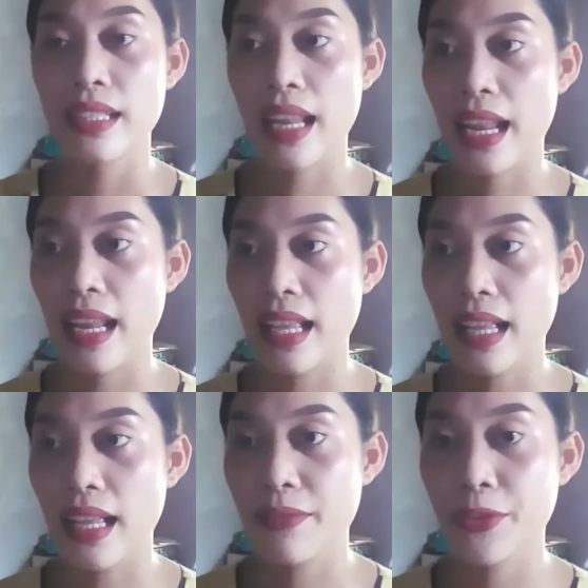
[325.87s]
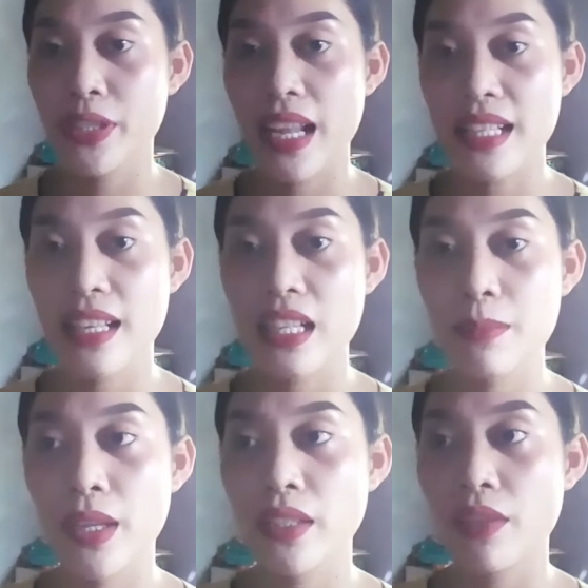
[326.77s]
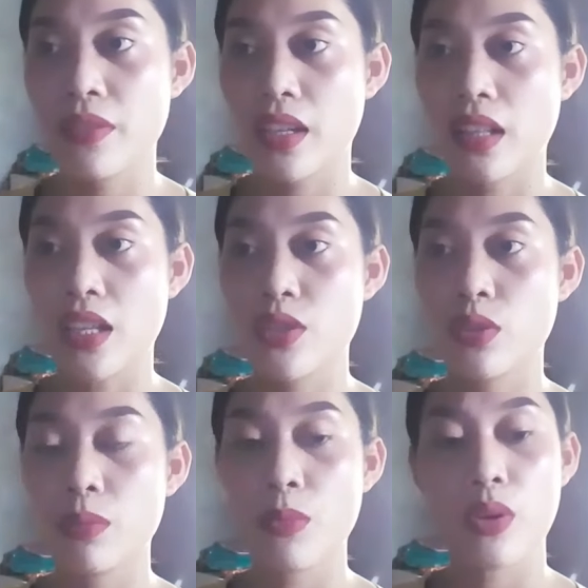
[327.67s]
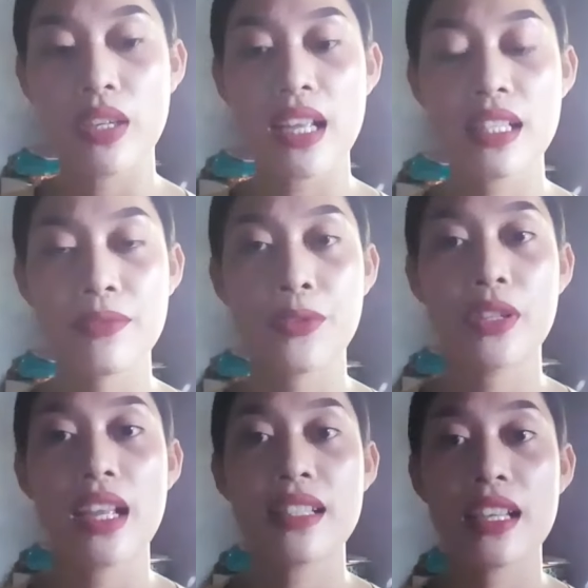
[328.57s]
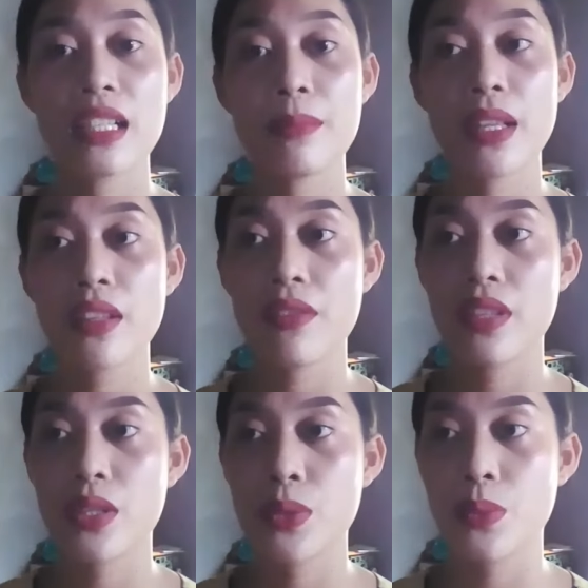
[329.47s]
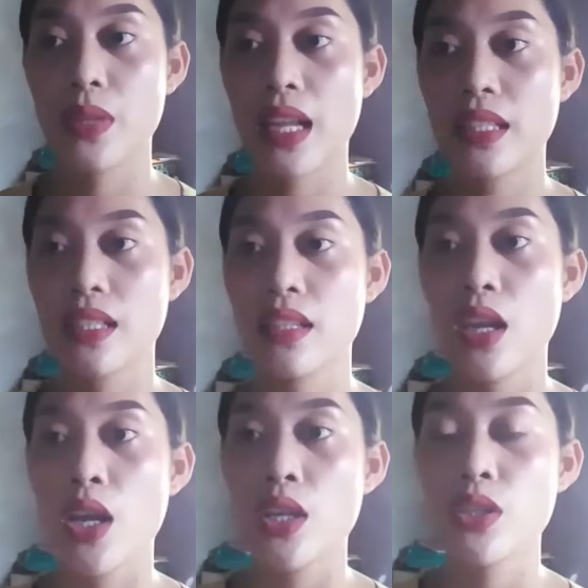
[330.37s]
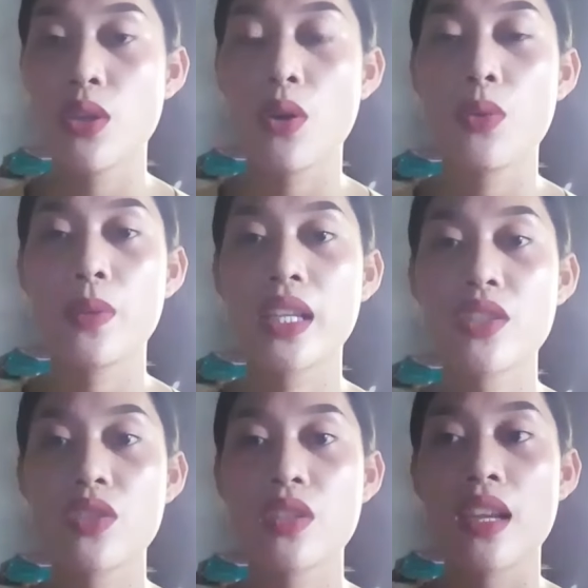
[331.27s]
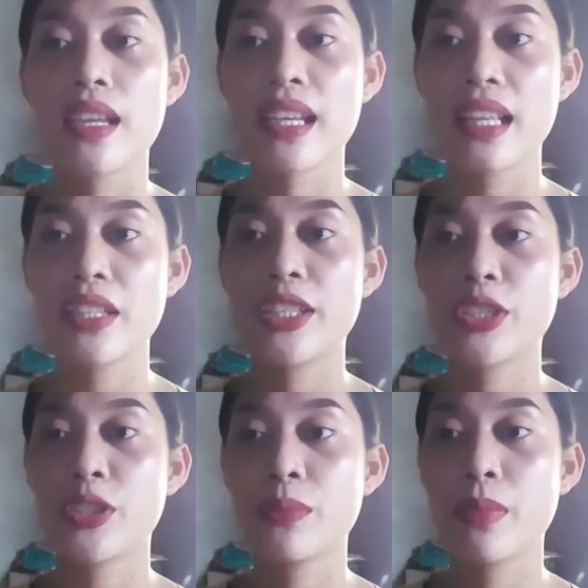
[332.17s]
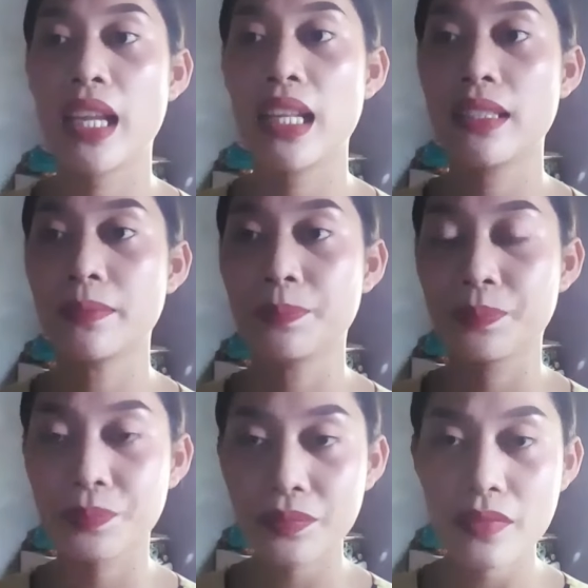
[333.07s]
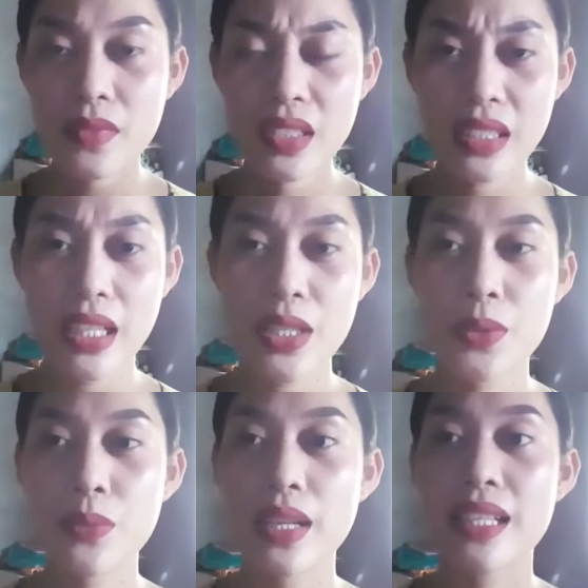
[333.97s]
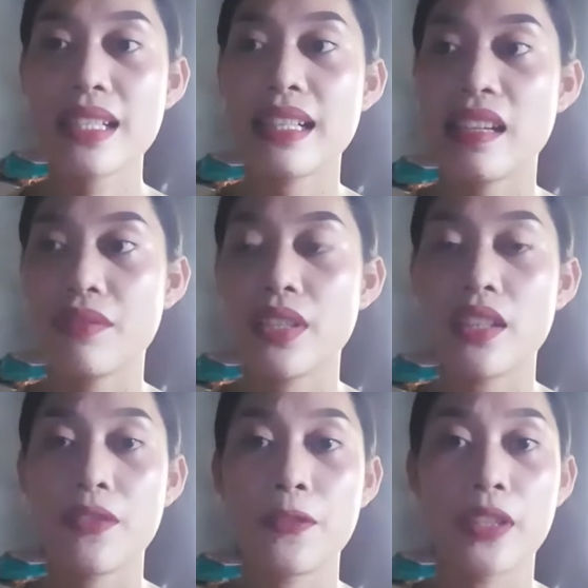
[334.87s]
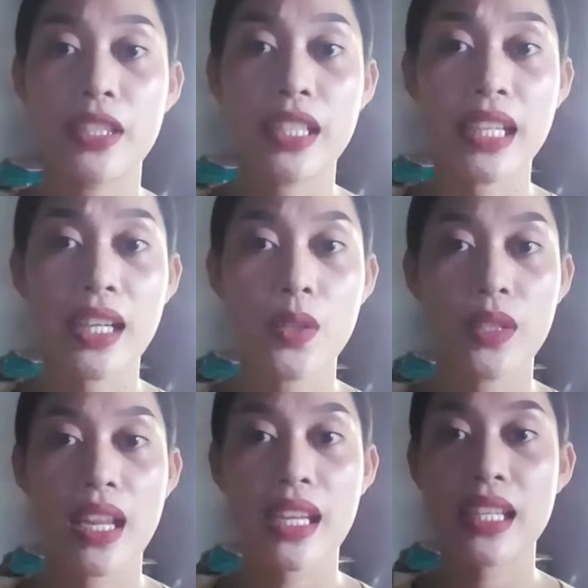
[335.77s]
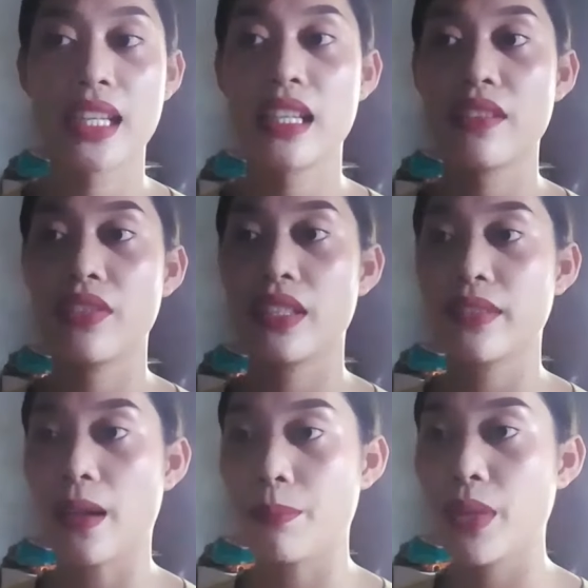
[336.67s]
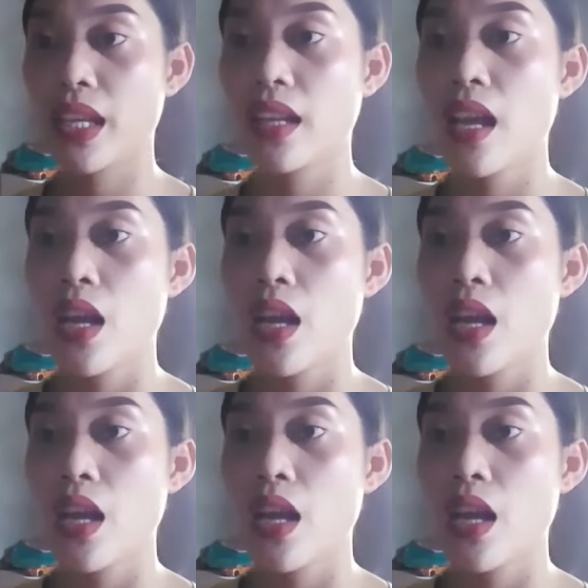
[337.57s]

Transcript: the for the assessment of the classroom or for the assessment of the students. So which can determine the student's level of learning on any given topic.